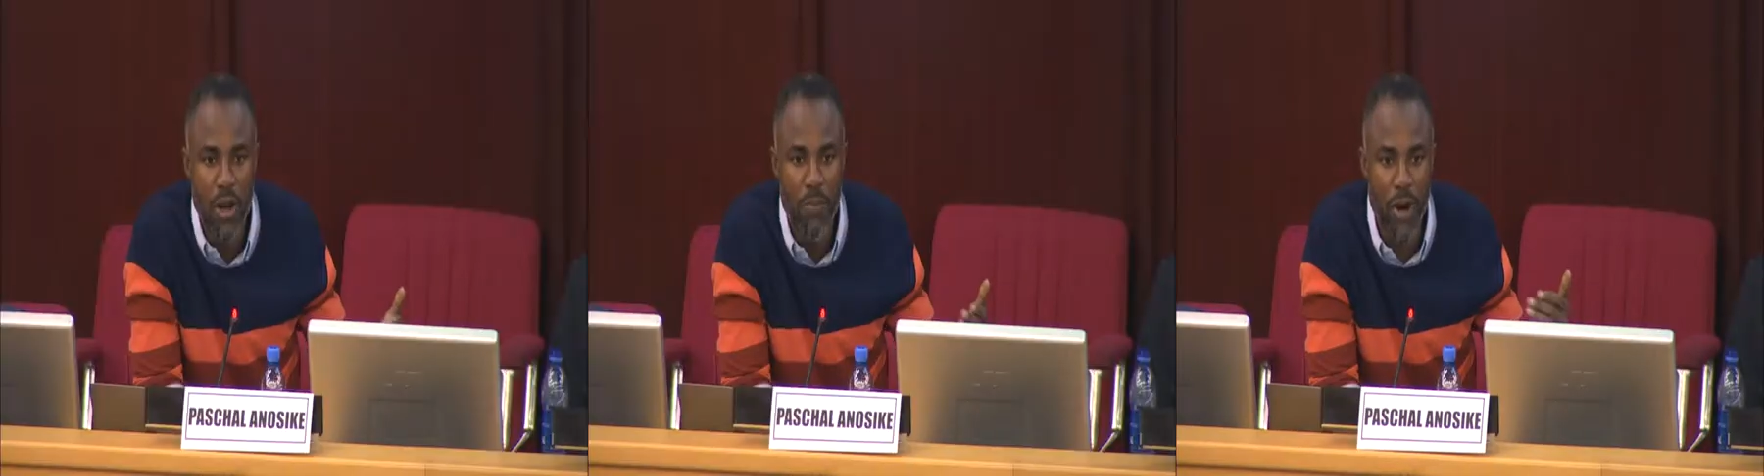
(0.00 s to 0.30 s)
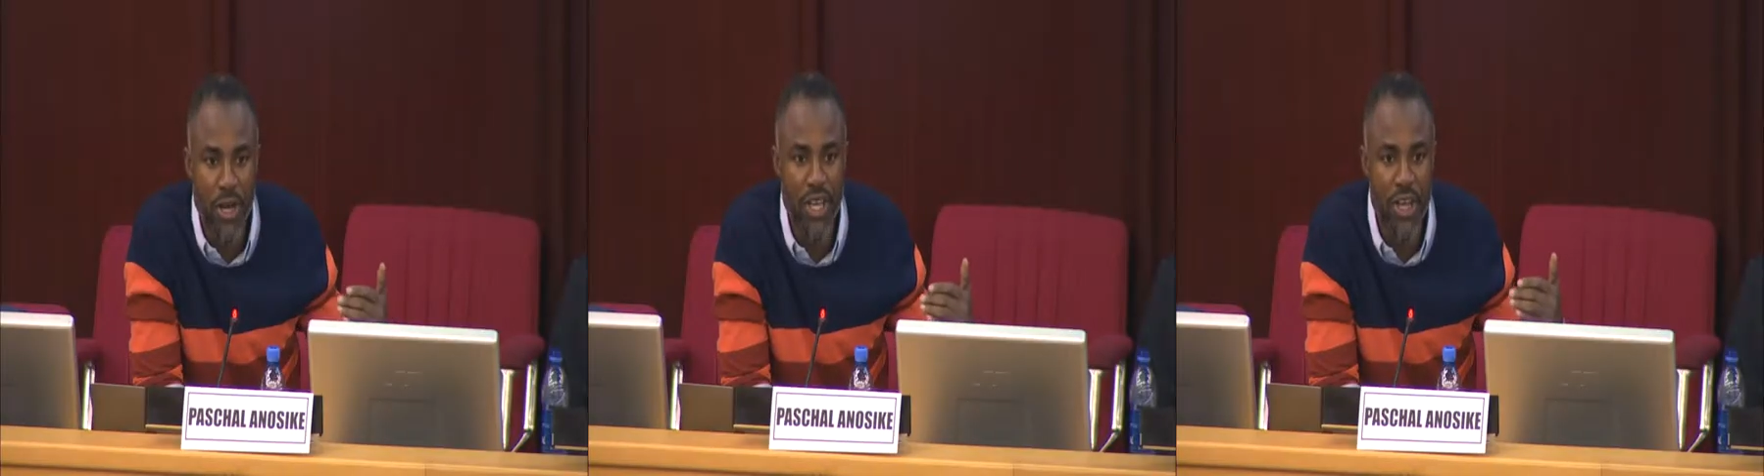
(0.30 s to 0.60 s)

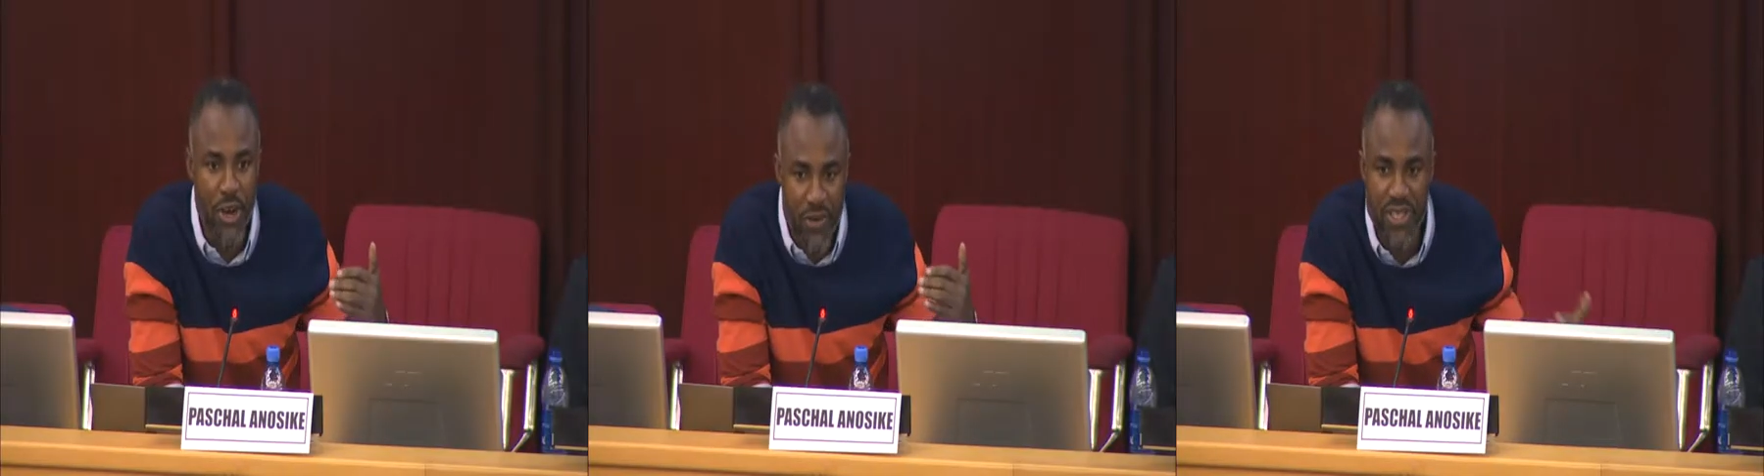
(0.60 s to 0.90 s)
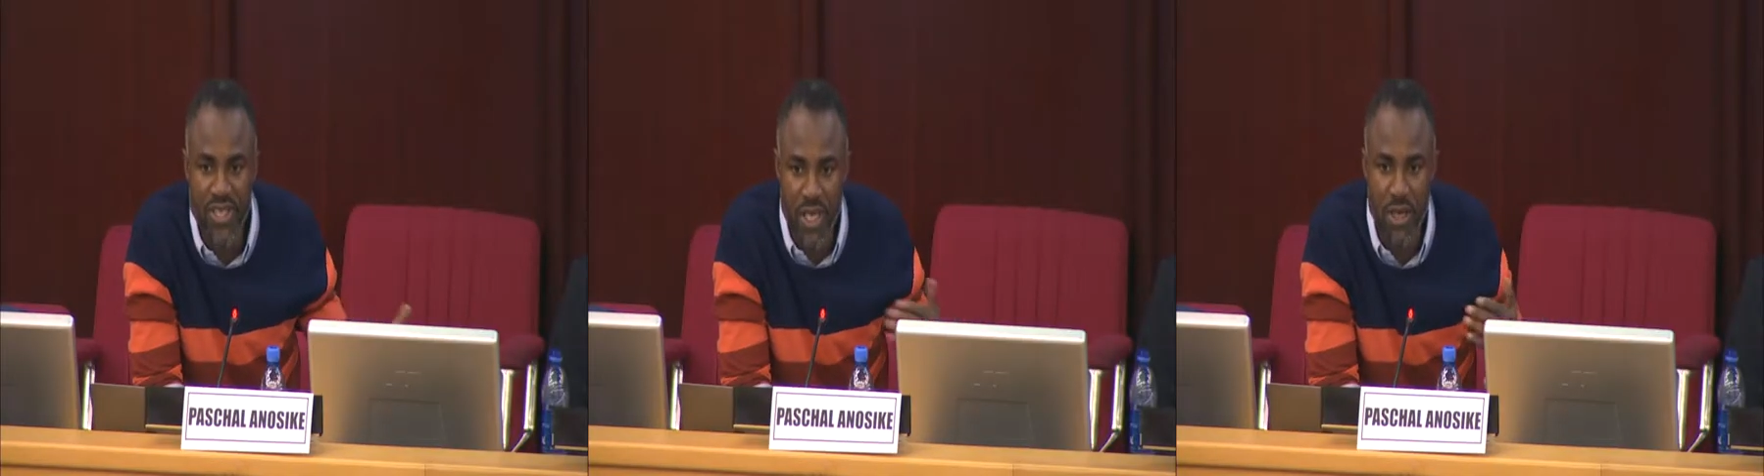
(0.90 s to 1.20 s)
but
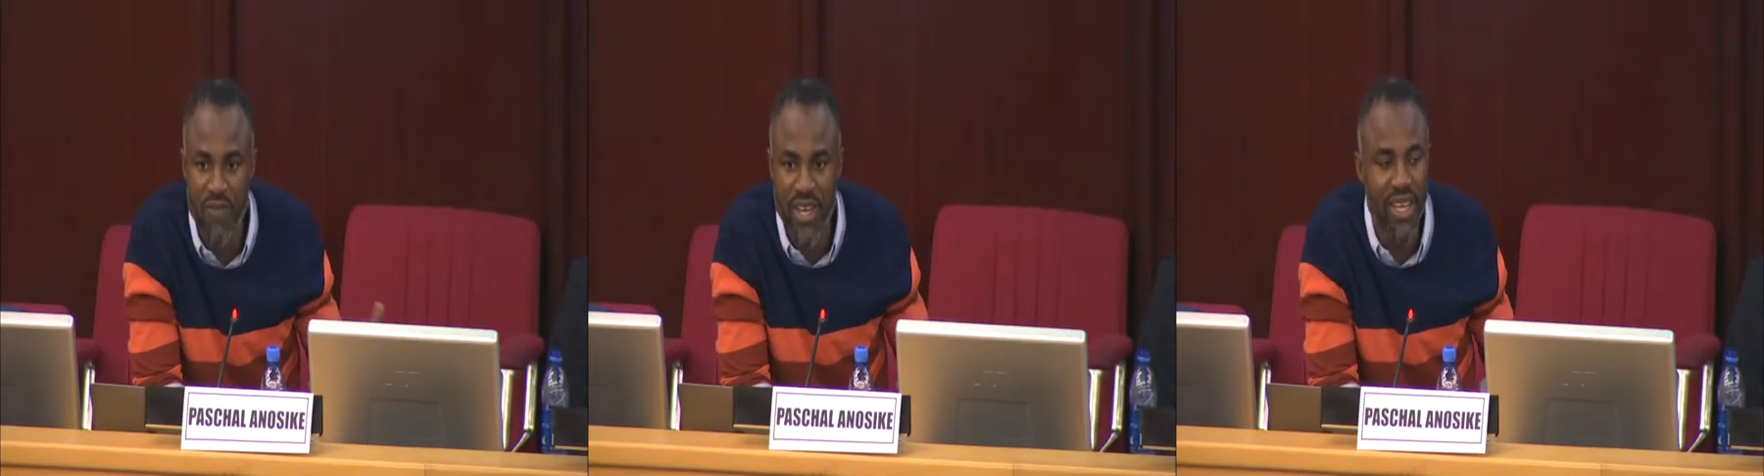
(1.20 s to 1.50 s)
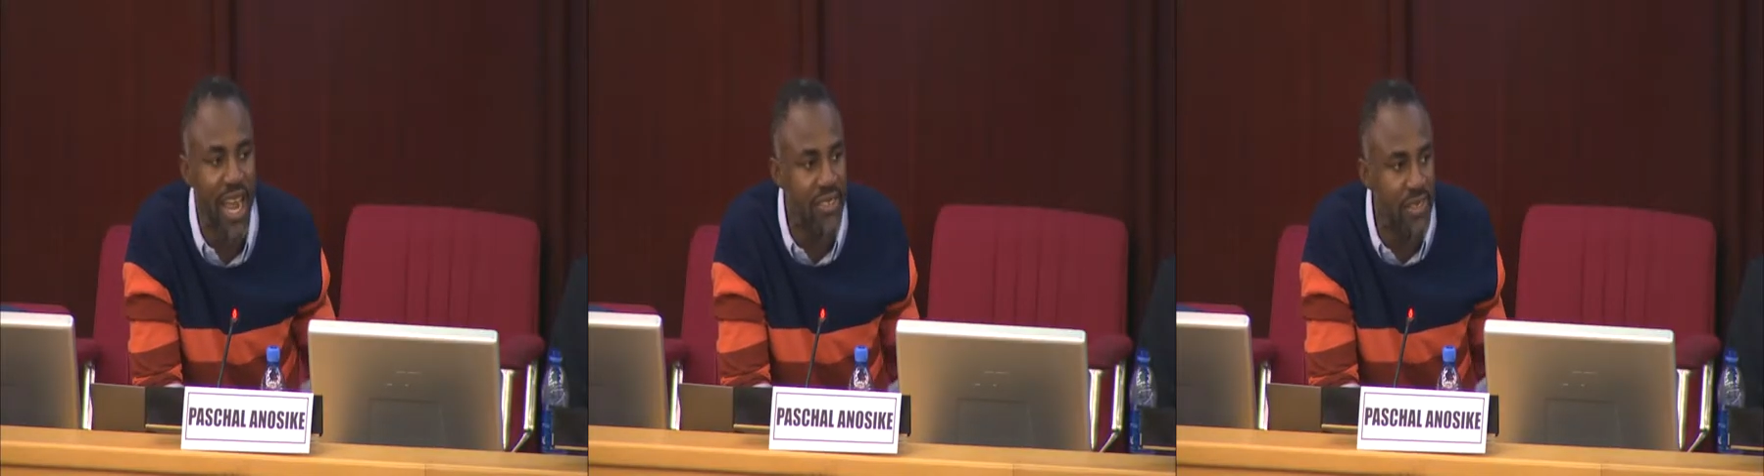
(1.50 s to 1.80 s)
increasingly over
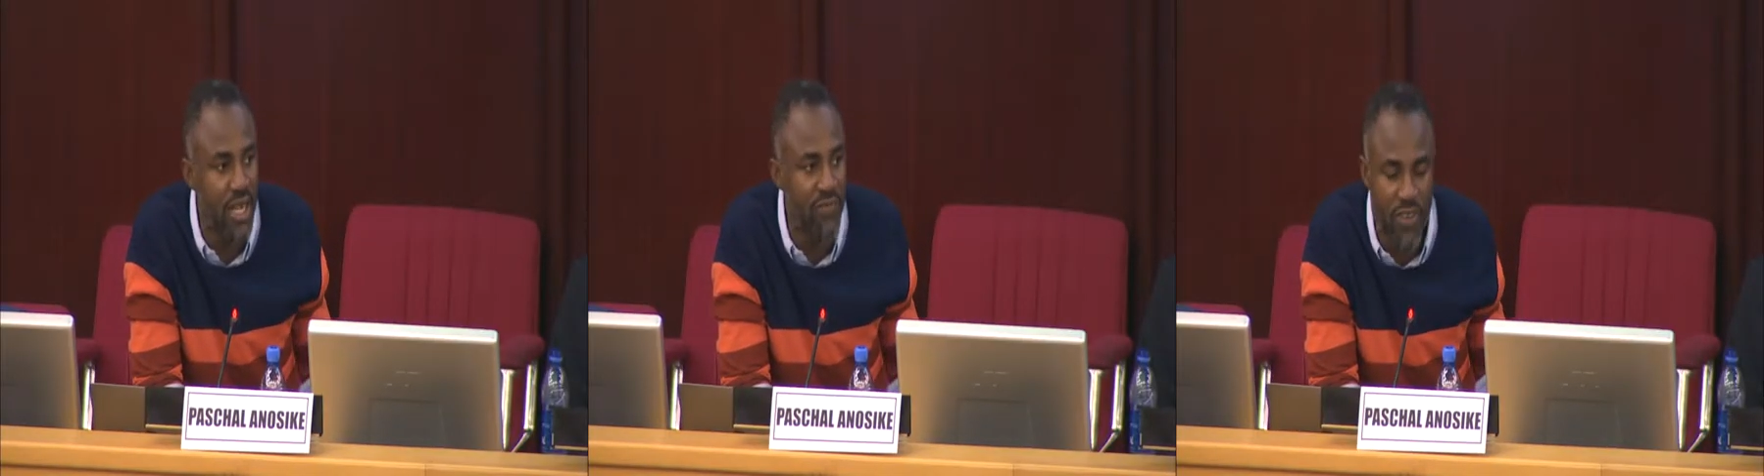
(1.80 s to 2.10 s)
the last 10,